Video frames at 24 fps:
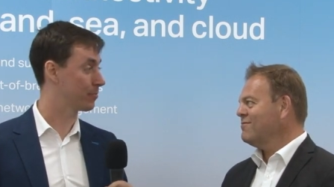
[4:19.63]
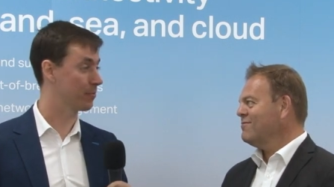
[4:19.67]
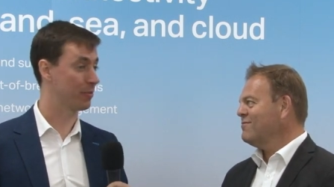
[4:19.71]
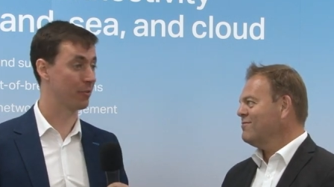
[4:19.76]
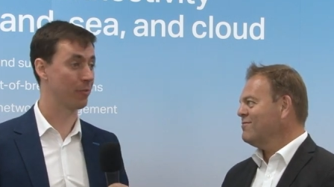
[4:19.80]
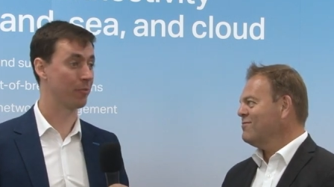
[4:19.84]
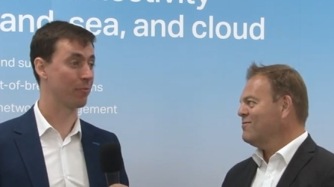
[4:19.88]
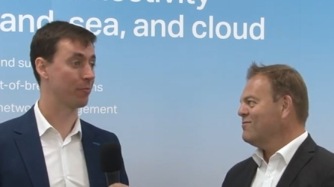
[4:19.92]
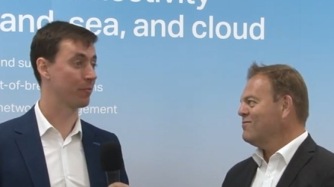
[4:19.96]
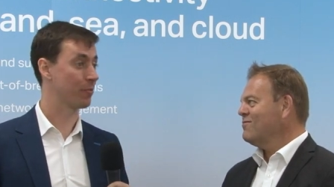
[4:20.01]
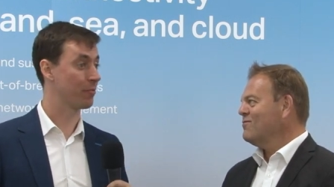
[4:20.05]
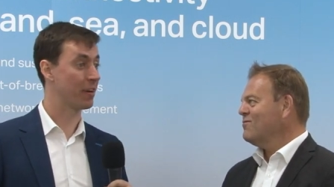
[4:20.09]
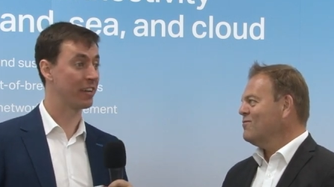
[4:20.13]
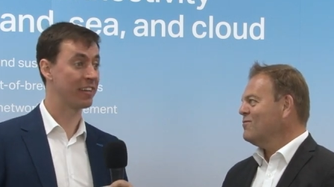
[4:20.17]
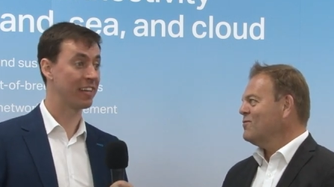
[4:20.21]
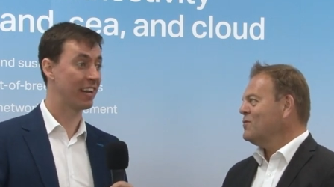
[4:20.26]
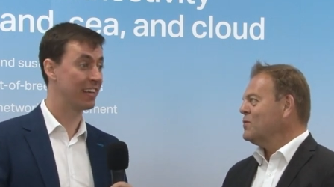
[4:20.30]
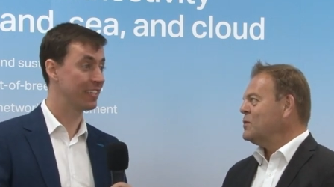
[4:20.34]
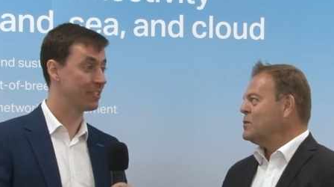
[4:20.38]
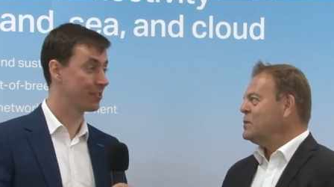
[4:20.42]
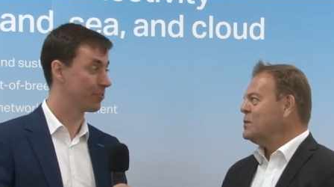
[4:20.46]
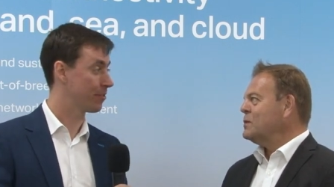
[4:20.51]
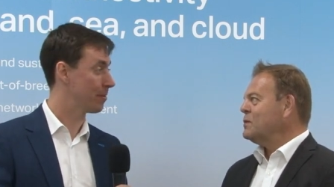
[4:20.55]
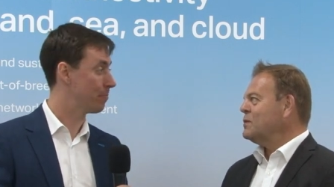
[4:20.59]
Speaker 1: We've got the
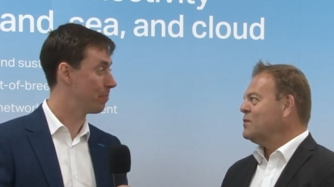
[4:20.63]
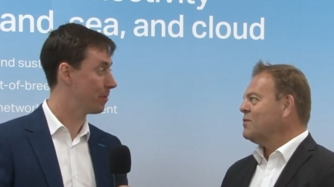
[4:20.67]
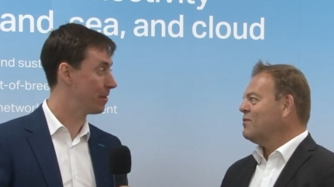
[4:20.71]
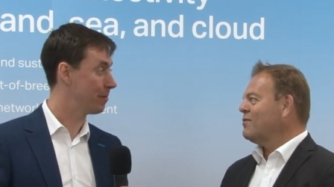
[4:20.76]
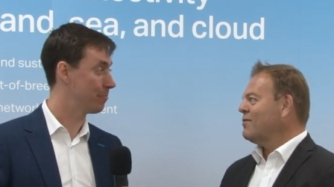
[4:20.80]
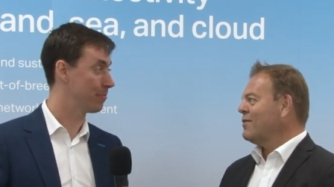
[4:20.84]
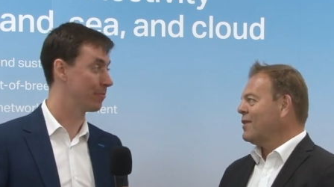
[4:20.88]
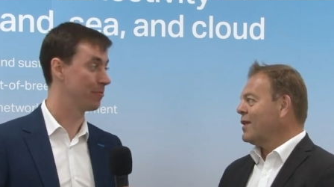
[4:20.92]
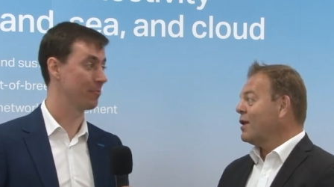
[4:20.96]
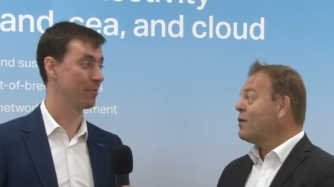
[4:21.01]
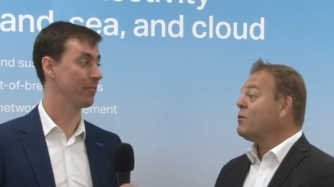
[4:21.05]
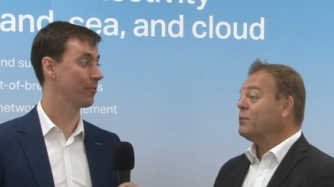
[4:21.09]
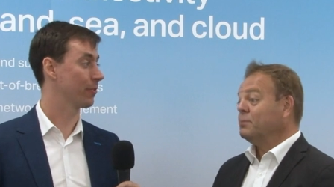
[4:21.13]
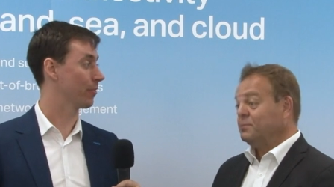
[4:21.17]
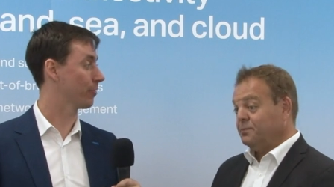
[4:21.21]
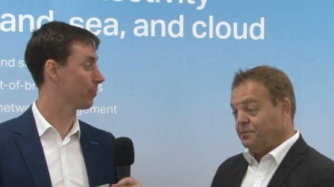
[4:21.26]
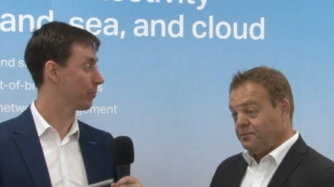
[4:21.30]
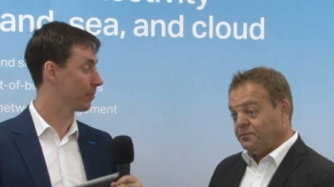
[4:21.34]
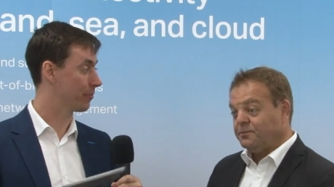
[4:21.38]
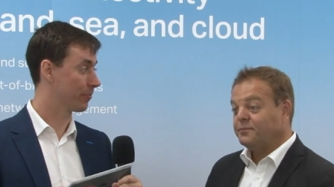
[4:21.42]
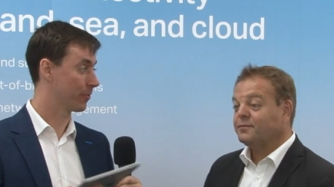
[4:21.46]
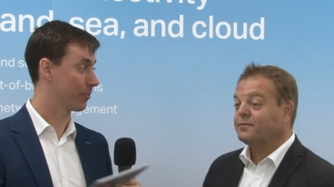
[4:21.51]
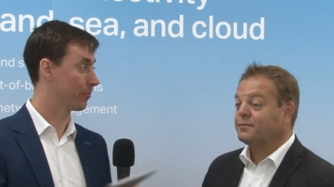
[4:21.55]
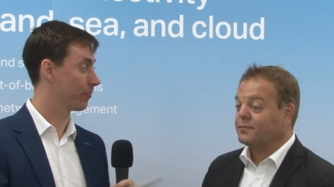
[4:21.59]
regulatory people, we've got
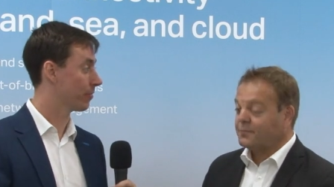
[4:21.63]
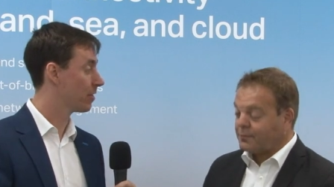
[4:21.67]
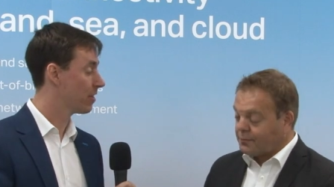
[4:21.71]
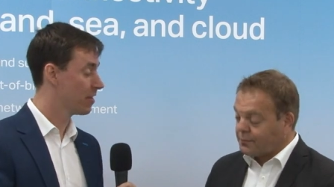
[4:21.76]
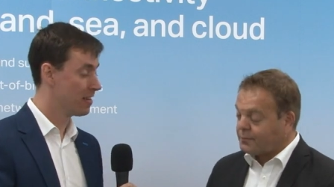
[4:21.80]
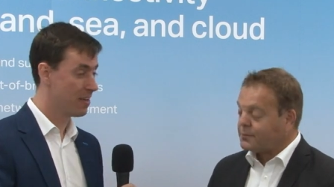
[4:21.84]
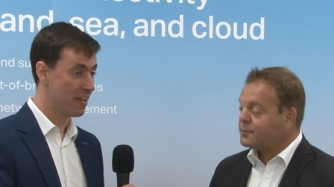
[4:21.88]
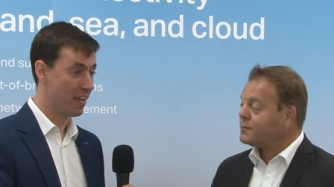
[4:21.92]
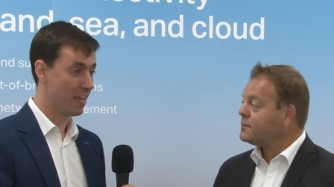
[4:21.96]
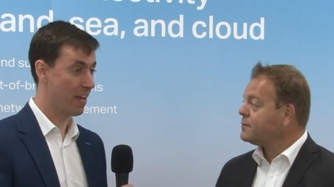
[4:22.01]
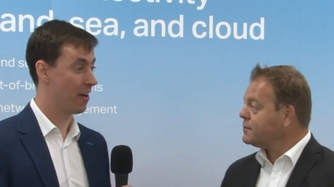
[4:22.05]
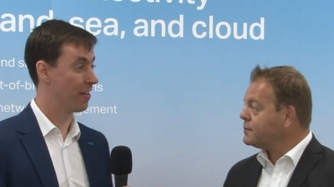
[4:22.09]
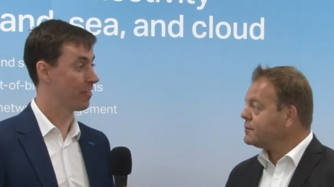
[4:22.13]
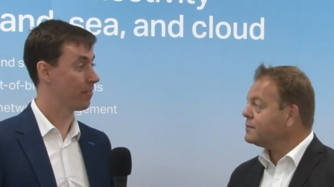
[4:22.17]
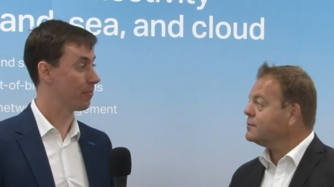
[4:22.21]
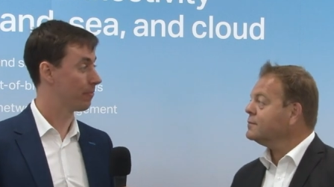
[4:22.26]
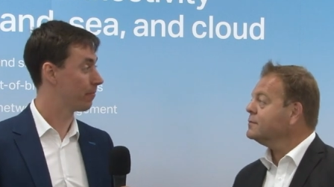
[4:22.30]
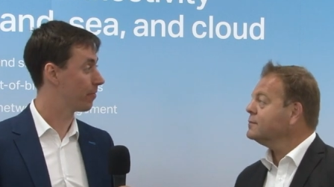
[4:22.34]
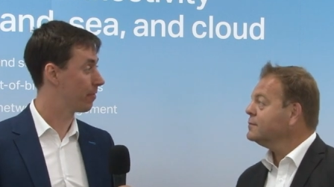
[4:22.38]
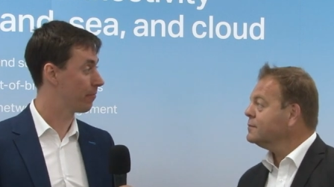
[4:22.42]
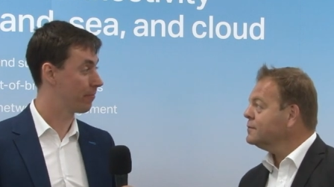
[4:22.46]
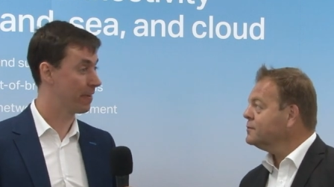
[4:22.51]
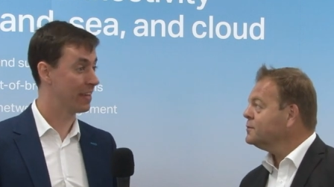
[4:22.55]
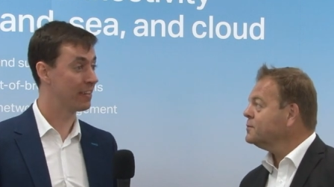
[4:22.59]
we've got uh, the,
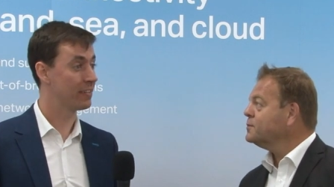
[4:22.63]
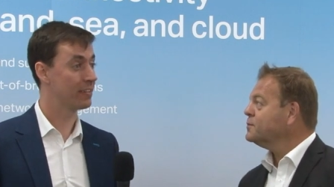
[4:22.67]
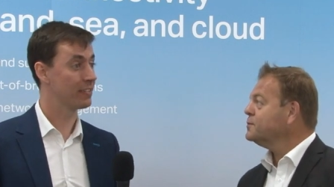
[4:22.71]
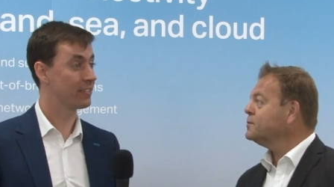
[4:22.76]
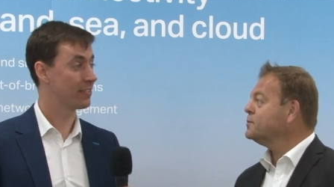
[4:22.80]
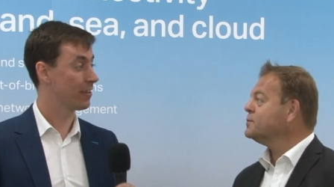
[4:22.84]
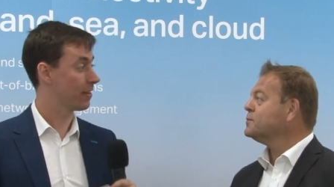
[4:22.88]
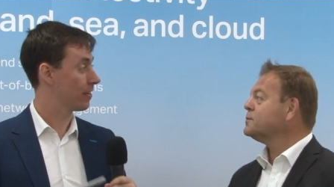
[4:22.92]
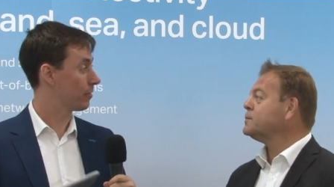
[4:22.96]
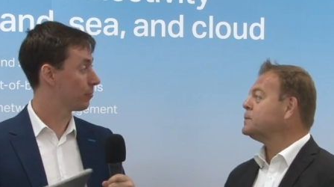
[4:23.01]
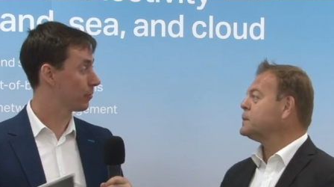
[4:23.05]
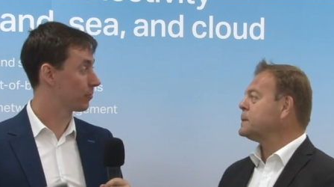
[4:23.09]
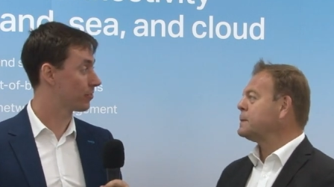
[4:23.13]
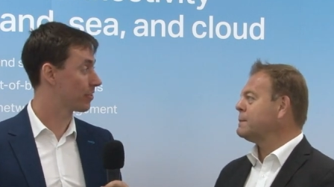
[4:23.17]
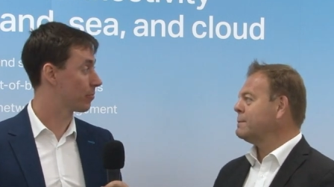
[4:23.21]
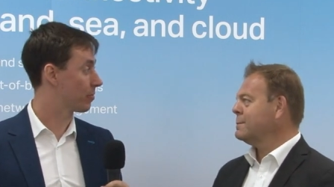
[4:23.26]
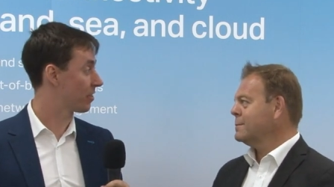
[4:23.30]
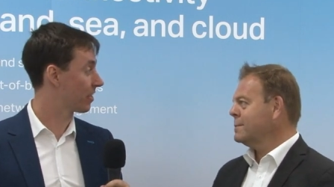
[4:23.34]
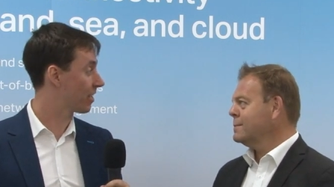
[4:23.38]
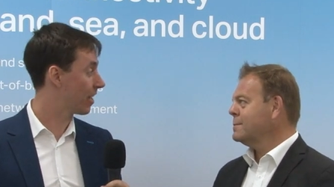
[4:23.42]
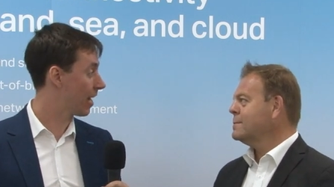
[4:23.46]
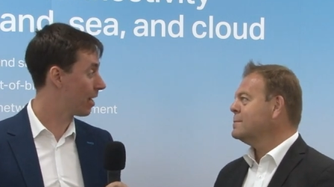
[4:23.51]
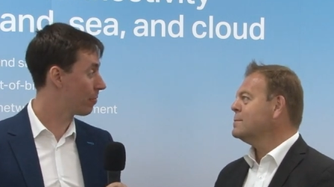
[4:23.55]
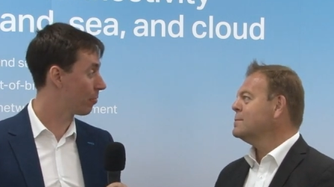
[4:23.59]
the, vendor side, we've got some of
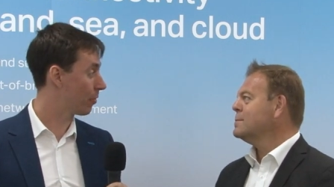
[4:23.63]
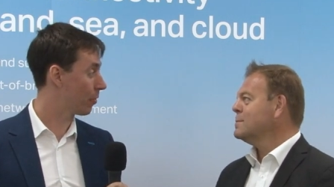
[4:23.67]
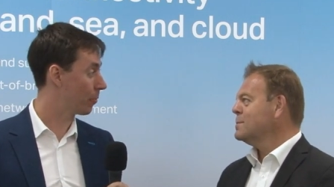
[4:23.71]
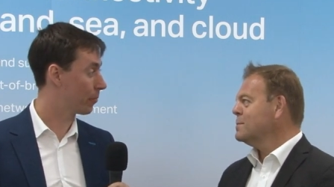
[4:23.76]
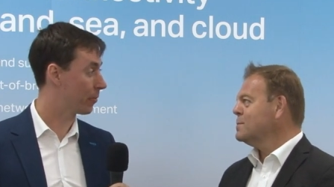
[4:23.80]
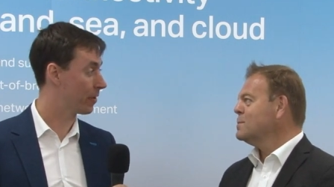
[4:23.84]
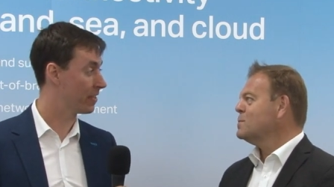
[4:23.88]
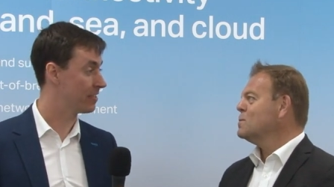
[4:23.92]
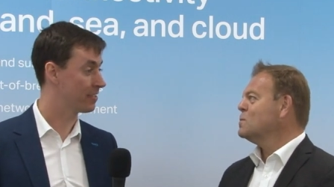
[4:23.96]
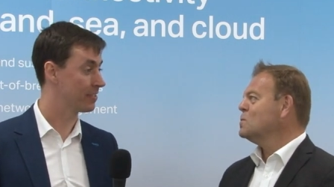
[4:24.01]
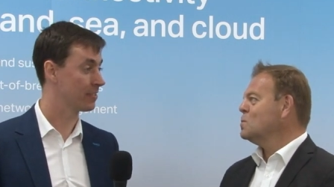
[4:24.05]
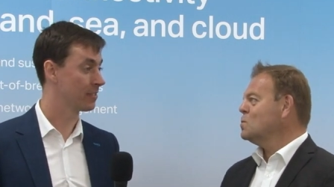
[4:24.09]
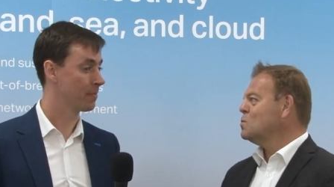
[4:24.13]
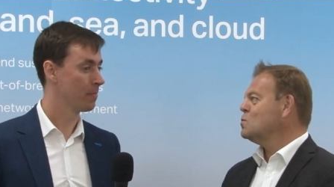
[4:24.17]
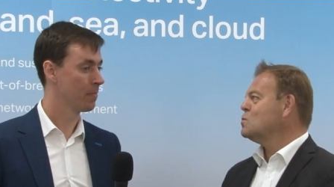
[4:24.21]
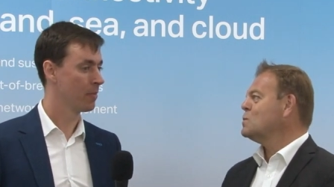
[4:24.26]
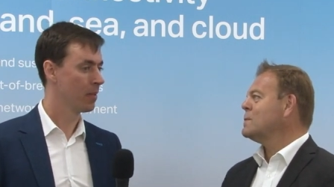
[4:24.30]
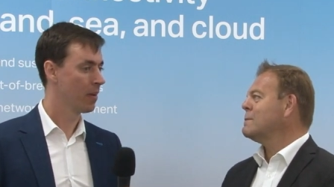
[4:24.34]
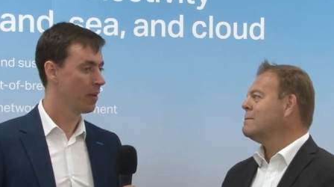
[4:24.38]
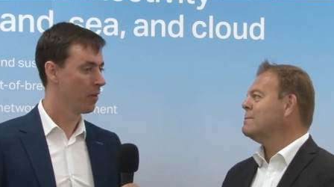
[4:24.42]
the cable operators.